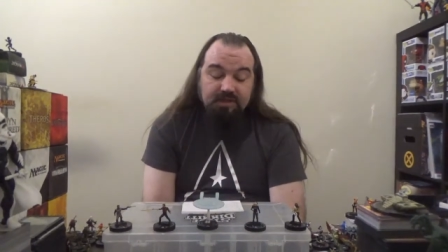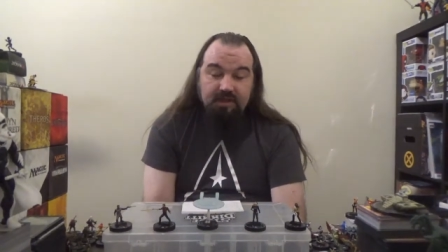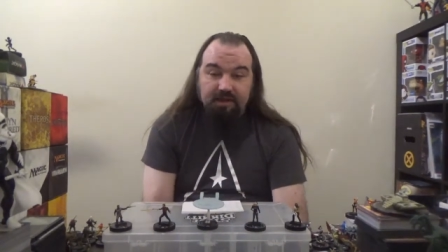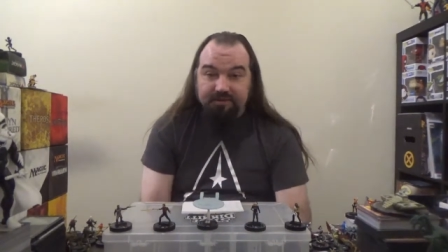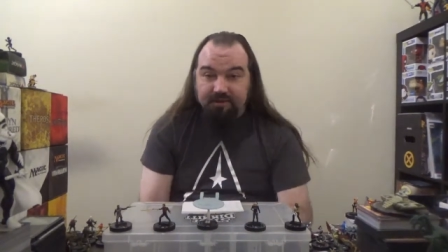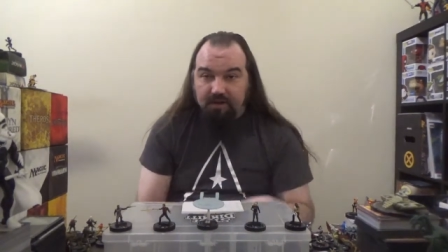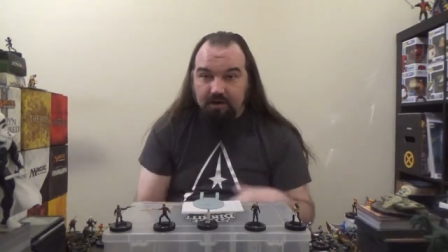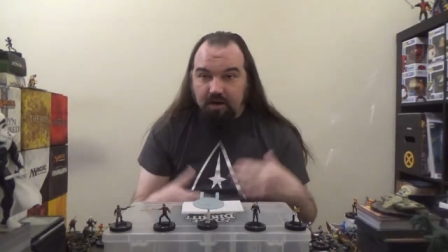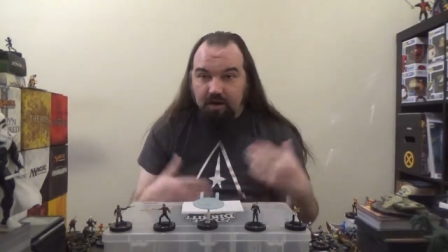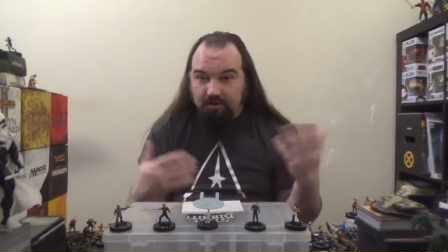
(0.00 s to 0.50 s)
And
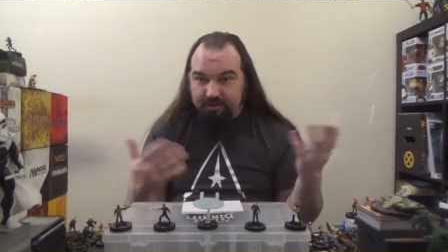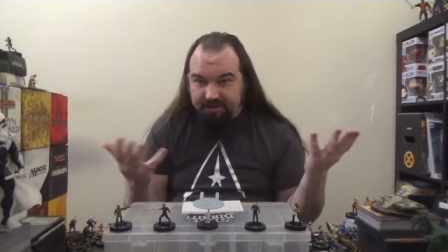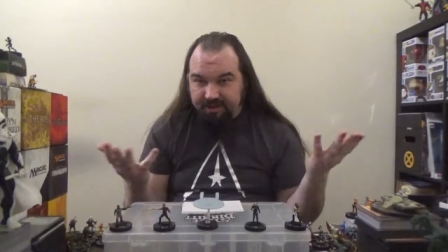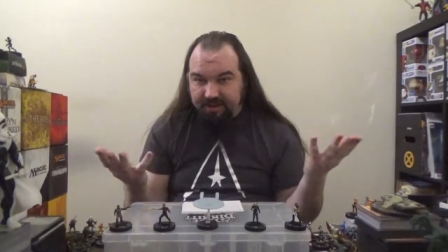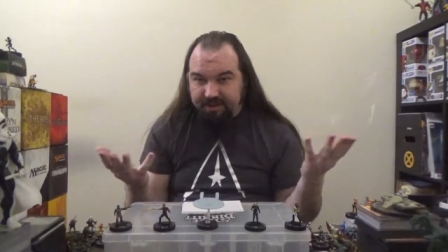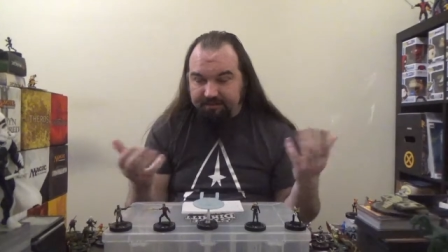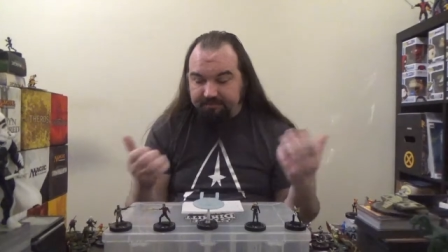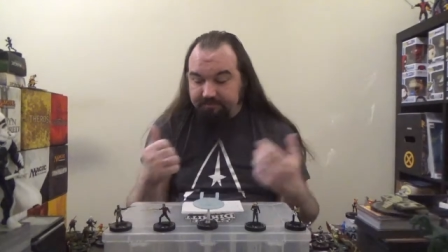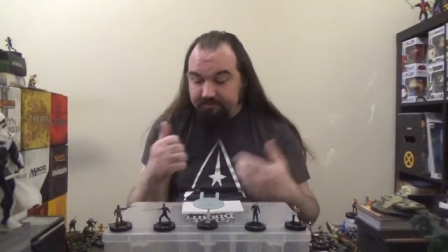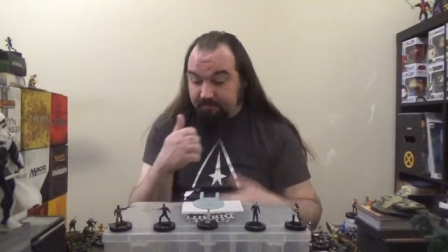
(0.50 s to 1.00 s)
there are
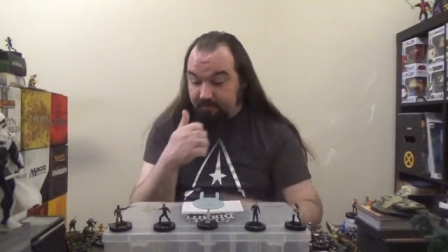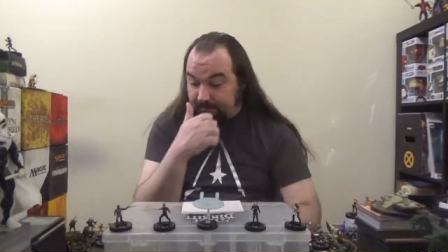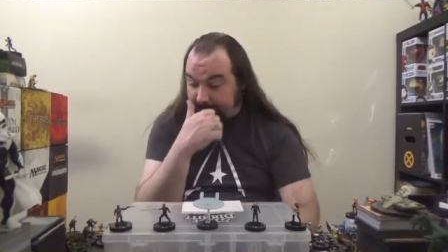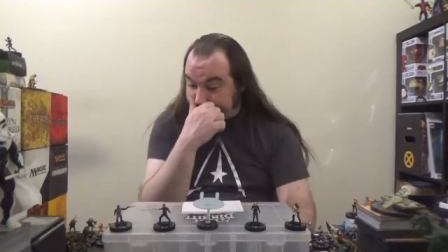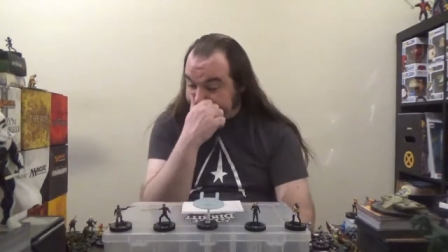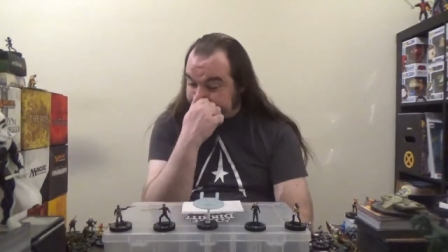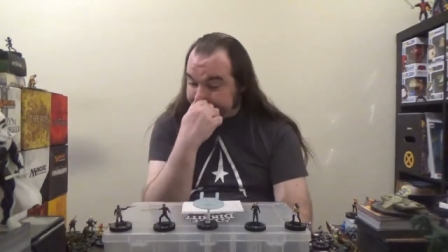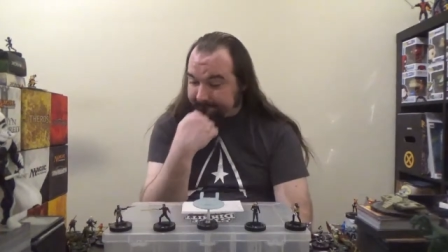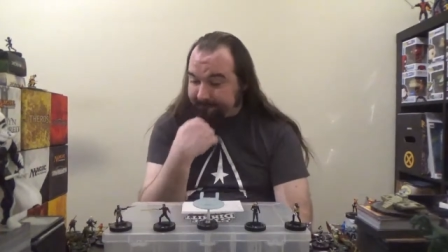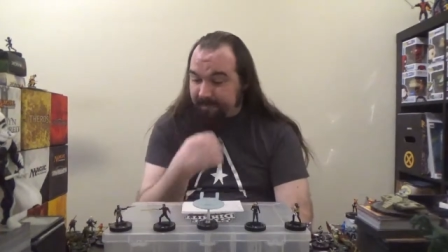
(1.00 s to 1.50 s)
ten.
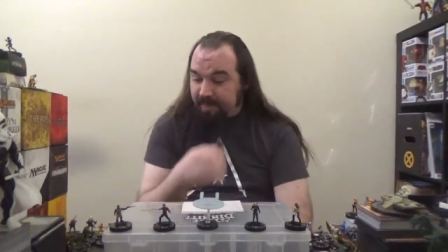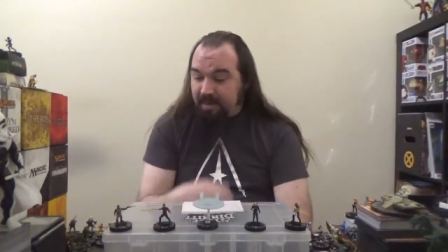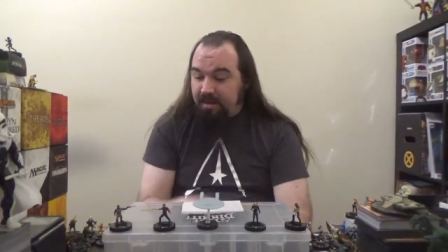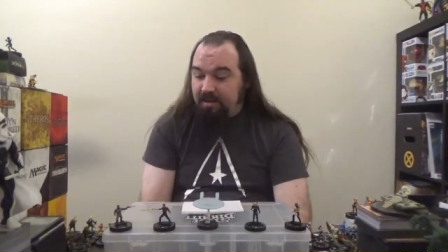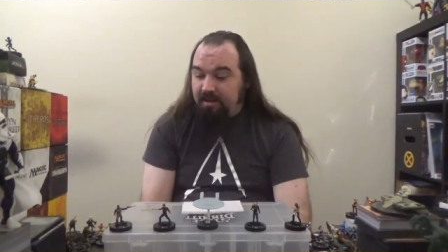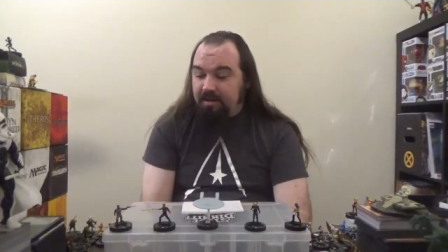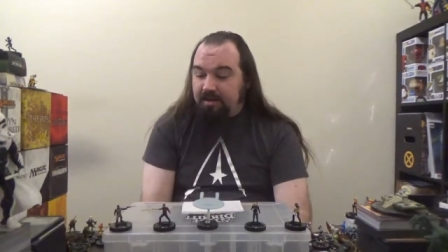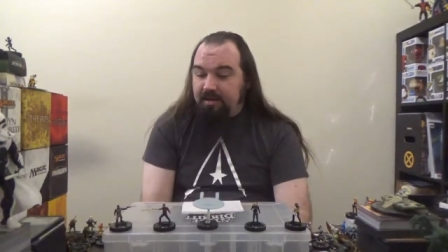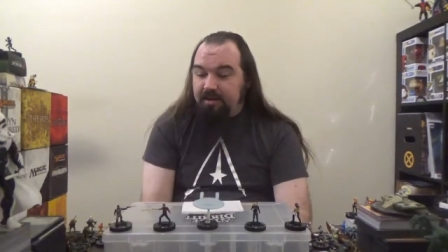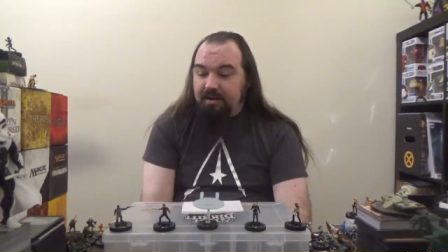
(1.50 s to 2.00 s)

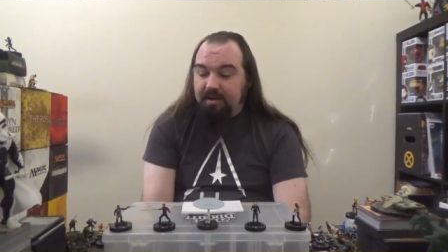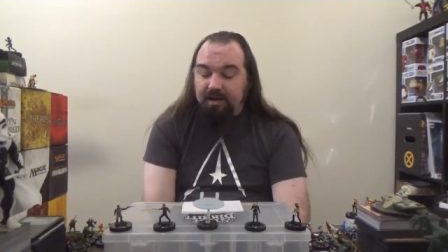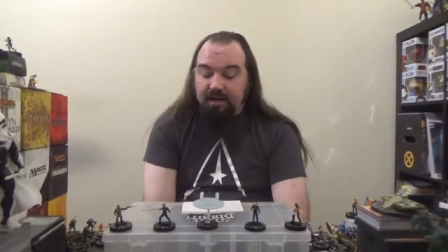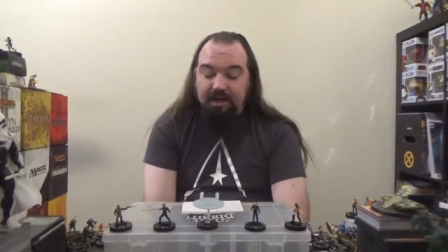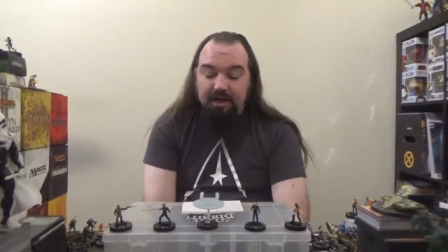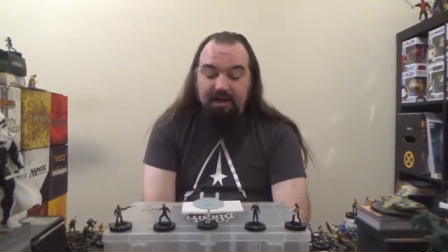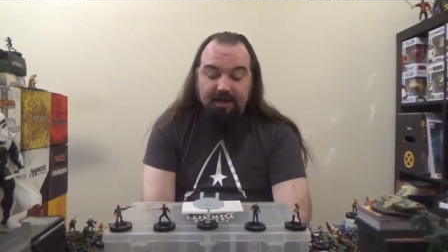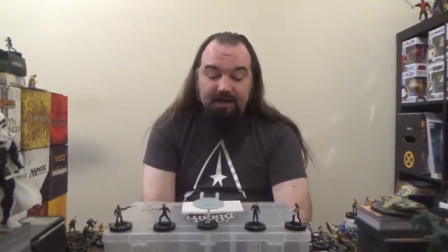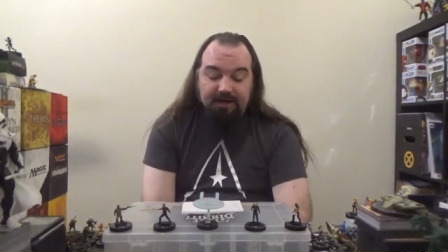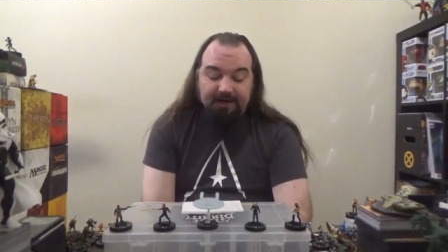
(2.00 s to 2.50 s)

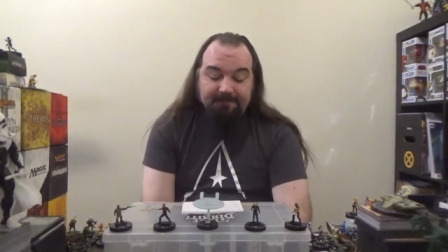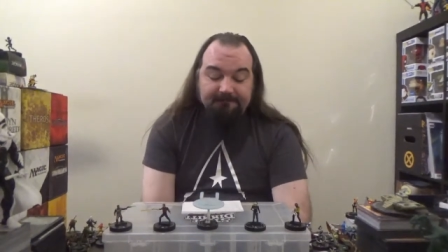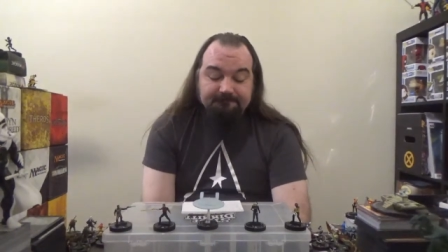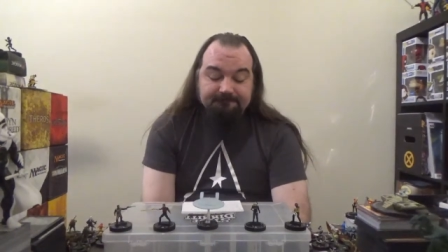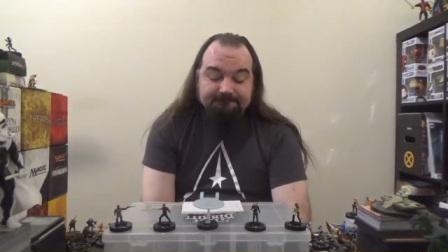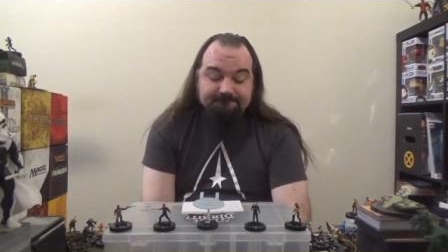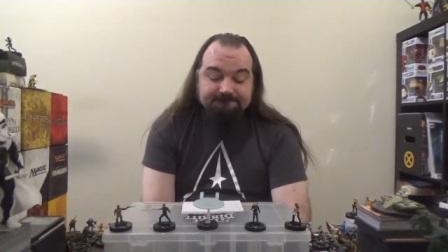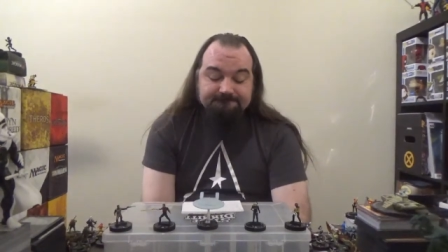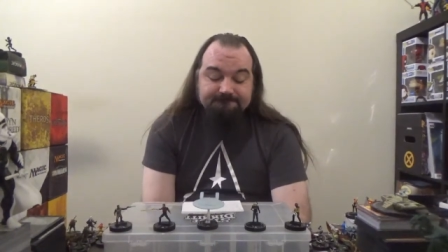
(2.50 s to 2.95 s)
Um,